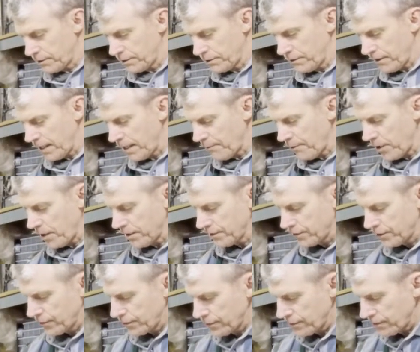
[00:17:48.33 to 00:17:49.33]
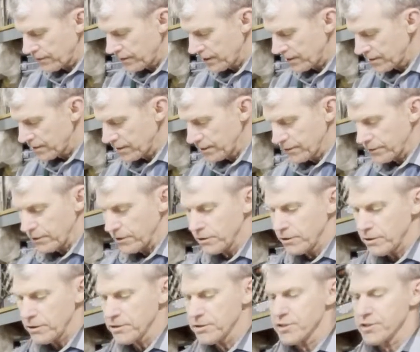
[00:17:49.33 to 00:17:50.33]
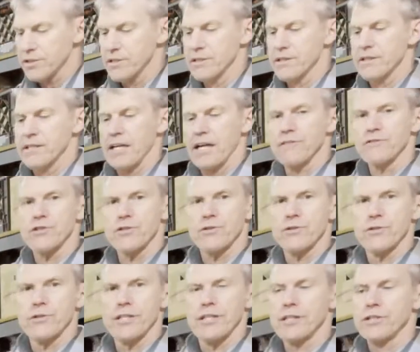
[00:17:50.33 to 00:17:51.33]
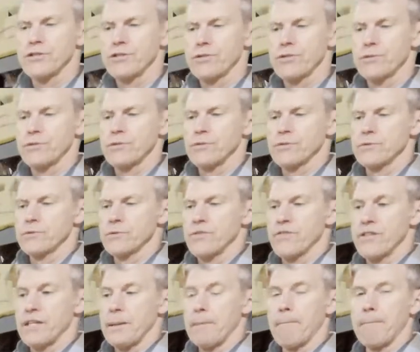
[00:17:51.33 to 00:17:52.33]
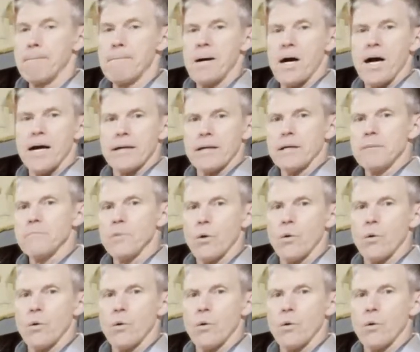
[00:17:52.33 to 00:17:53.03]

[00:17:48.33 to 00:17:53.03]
grab onto these little hooks that I've screwed into the bottom